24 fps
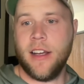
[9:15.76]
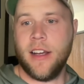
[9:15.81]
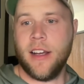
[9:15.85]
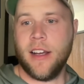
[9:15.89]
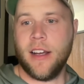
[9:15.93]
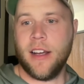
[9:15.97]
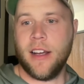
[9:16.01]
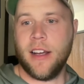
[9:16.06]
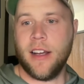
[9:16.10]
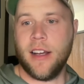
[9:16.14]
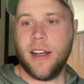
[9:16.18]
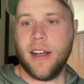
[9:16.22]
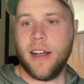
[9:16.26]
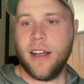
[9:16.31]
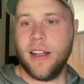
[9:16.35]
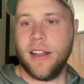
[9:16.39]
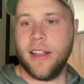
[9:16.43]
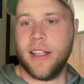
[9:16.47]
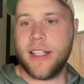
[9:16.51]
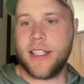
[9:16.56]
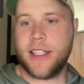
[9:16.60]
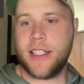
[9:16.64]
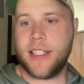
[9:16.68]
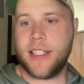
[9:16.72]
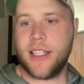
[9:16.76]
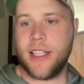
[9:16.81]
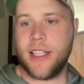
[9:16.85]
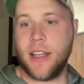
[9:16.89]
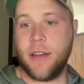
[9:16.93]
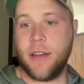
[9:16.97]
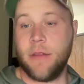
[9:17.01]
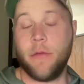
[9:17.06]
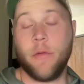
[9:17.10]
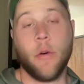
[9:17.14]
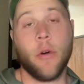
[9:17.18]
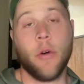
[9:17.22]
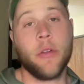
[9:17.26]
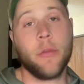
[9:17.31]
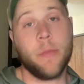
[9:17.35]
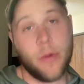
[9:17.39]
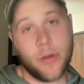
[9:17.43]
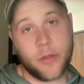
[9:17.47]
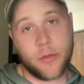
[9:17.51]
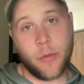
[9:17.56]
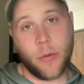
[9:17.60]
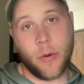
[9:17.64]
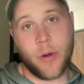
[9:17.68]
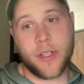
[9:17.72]
let's see, fourth
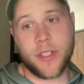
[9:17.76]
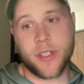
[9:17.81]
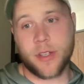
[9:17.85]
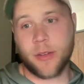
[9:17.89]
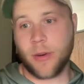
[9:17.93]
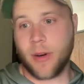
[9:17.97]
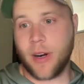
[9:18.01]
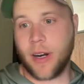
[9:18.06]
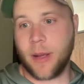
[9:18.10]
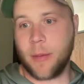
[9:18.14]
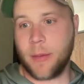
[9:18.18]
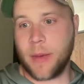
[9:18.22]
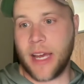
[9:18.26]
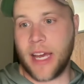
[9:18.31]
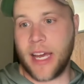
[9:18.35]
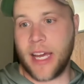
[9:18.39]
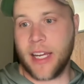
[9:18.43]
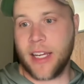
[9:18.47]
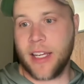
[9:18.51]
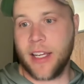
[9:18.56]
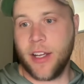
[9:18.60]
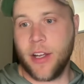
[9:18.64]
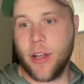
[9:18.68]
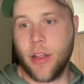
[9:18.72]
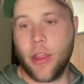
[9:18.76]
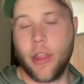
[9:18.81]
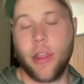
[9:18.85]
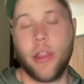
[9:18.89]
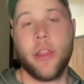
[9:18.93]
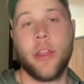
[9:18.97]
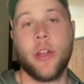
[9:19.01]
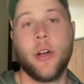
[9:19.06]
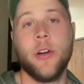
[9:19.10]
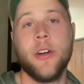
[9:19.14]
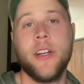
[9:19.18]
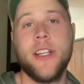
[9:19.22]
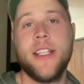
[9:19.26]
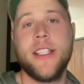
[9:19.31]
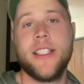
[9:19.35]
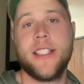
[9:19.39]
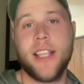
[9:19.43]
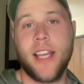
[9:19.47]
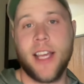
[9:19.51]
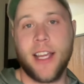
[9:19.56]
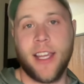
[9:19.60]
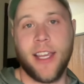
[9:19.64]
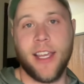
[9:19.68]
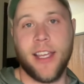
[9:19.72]
most points to running back,
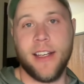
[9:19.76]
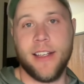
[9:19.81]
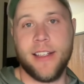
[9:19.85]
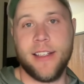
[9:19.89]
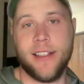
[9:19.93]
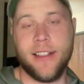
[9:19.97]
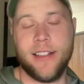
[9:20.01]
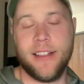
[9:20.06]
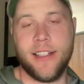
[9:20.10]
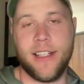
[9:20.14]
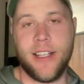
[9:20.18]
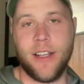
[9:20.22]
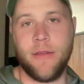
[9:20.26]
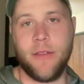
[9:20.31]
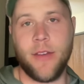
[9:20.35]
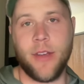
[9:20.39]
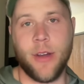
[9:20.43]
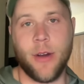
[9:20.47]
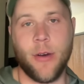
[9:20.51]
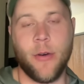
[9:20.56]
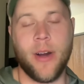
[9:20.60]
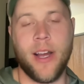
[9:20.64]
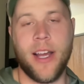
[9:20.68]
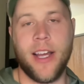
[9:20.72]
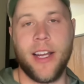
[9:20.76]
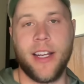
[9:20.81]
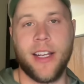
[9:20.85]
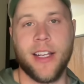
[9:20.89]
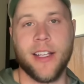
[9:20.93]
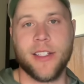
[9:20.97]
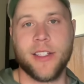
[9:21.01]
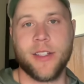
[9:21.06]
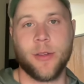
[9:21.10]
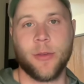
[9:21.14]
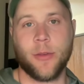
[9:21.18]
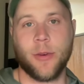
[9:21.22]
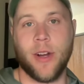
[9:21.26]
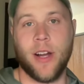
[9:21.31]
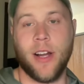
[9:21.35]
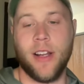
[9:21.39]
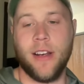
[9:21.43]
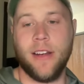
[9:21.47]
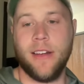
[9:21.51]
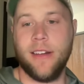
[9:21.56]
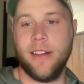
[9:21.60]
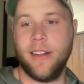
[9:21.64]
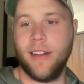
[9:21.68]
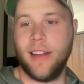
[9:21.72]
32nd DVOA against the
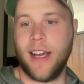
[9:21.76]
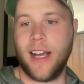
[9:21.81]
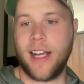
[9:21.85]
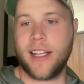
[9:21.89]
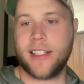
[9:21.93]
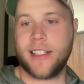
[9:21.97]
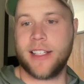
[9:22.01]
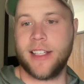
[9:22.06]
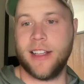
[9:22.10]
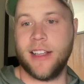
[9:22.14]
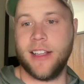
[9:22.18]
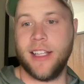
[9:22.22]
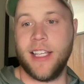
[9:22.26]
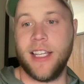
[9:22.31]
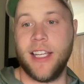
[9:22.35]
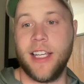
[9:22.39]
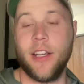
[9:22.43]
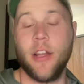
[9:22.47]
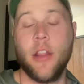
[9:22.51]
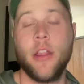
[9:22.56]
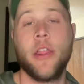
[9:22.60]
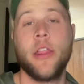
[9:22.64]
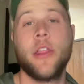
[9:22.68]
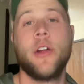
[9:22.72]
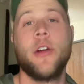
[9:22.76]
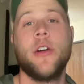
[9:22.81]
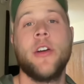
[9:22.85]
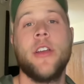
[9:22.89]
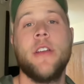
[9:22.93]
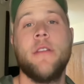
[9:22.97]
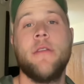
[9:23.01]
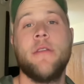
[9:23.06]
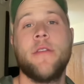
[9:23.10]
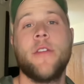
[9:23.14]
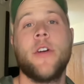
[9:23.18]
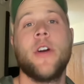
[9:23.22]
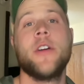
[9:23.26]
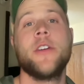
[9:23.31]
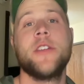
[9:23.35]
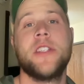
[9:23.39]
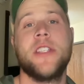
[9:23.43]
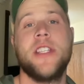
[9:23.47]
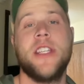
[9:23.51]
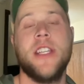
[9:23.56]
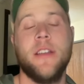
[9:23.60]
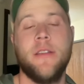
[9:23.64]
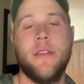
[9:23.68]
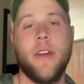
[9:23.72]
run, last in the league,
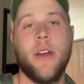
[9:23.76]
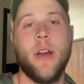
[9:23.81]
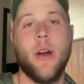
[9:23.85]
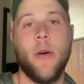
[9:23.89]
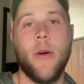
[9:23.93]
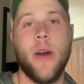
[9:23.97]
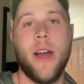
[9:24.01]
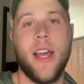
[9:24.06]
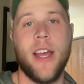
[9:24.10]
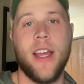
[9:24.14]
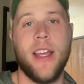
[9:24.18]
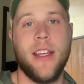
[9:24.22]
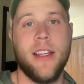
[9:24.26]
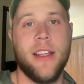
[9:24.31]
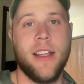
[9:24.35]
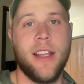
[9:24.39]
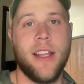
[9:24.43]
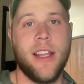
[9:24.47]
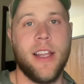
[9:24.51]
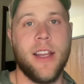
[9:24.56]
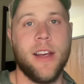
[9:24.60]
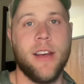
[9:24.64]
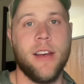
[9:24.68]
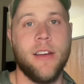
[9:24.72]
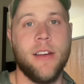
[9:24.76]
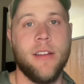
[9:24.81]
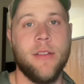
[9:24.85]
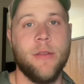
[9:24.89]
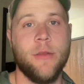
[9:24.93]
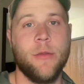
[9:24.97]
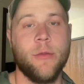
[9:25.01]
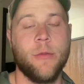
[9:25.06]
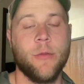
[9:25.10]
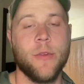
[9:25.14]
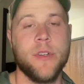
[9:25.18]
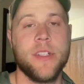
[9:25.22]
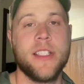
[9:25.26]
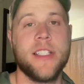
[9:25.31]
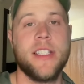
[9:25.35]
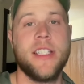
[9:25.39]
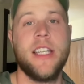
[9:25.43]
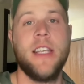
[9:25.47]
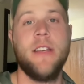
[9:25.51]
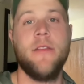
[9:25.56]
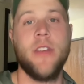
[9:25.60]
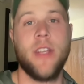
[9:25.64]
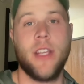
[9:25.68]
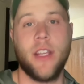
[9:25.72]
31st DVOA in
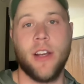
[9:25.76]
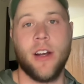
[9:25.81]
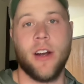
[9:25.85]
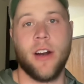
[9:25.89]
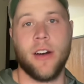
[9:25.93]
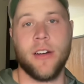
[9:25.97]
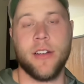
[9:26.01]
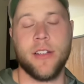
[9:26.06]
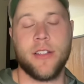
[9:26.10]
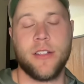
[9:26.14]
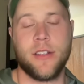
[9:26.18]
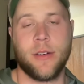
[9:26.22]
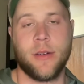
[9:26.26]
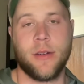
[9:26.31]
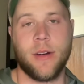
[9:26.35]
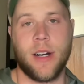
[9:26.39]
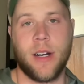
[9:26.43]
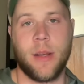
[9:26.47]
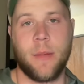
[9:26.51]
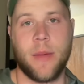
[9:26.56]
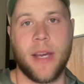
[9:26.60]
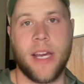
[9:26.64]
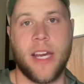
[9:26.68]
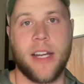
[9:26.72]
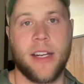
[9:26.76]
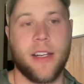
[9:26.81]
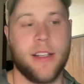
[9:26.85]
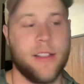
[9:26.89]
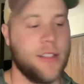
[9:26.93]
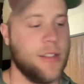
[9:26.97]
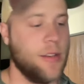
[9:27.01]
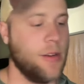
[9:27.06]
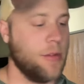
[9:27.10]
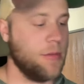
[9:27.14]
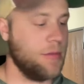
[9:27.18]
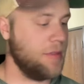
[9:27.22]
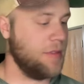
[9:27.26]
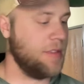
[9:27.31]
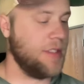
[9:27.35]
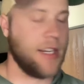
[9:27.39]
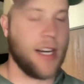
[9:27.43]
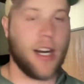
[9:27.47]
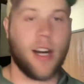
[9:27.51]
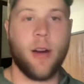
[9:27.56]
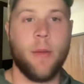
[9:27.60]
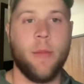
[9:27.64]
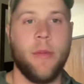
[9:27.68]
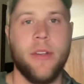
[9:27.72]
receiving yards to running back. So
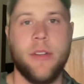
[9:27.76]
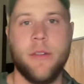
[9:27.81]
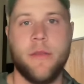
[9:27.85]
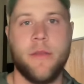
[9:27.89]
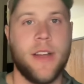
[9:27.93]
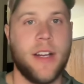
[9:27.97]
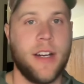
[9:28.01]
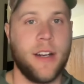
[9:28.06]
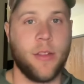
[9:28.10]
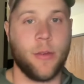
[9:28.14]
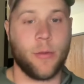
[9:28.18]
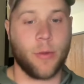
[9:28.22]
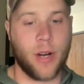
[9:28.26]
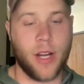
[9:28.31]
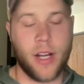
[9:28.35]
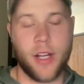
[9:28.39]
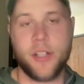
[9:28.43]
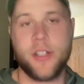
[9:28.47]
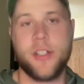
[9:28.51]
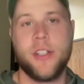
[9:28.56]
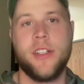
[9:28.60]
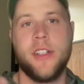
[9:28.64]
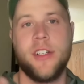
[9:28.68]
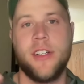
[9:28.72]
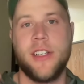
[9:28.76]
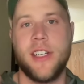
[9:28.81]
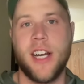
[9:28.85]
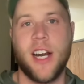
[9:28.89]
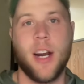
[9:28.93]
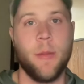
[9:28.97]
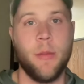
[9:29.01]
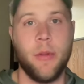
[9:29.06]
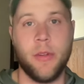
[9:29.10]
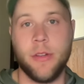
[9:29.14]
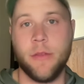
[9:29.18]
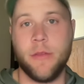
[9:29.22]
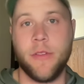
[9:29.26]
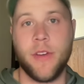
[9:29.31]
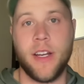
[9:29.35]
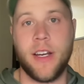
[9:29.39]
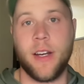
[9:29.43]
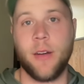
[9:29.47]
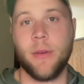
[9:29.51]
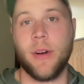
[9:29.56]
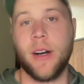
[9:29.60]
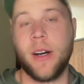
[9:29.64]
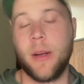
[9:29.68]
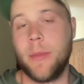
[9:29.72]
terrible defending the rush, terrible defending
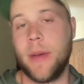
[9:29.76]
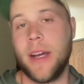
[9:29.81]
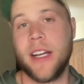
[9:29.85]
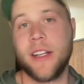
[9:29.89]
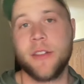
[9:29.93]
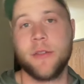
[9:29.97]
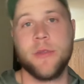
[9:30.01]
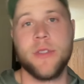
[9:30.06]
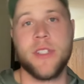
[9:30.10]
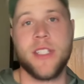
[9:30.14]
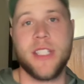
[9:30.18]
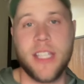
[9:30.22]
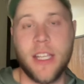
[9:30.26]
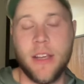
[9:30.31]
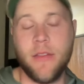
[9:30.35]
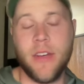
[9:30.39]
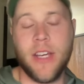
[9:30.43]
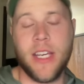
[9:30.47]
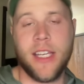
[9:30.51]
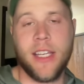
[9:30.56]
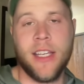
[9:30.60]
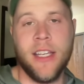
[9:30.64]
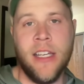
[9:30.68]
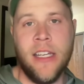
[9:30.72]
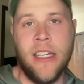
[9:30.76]
running backs receiving.